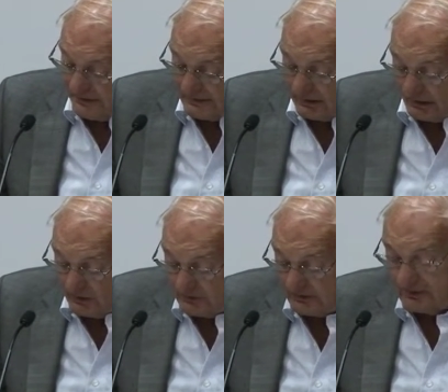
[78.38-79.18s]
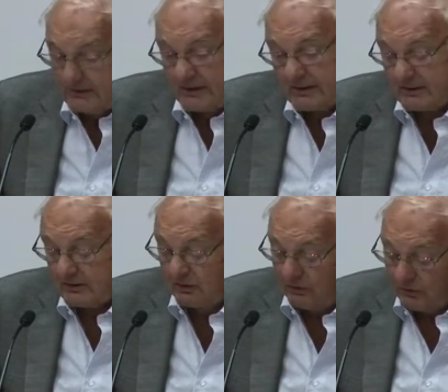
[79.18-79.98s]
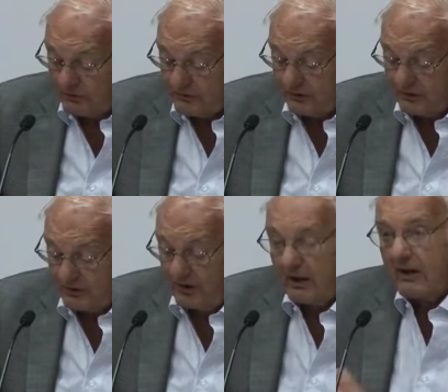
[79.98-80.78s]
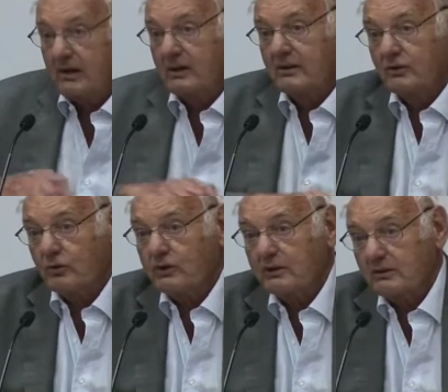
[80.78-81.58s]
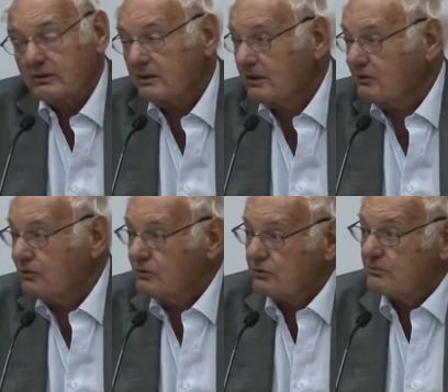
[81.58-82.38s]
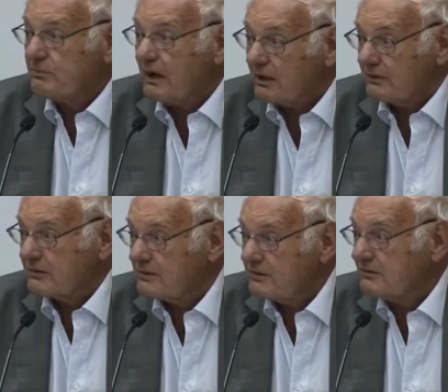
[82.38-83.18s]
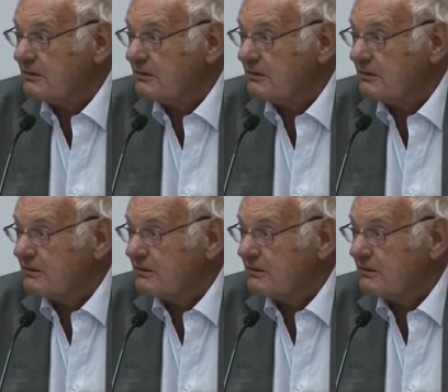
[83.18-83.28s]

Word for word: find out that also uh, looking into the past,